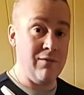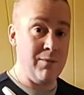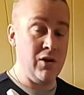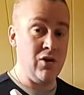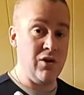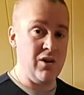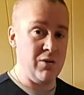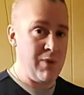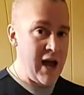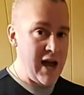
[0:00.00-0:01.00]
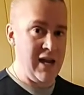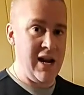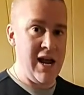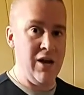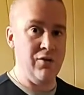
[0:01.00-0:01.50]
because you can just pack it
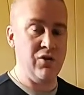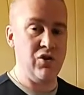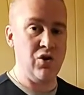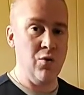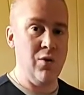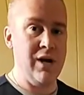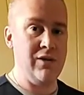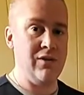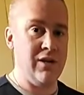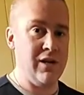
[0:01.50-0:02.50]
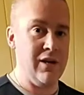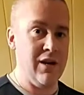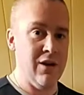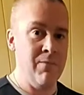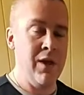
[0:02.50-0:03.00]
down so nicely in here.